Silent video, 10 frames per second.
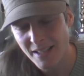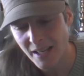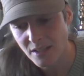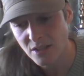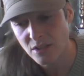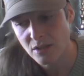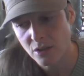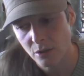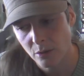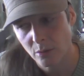sense
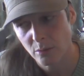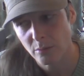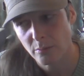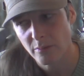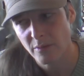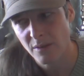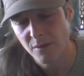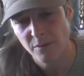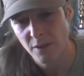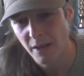to
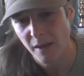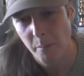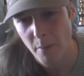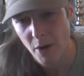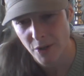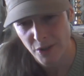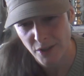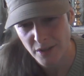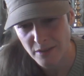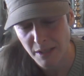even feel like a martyr.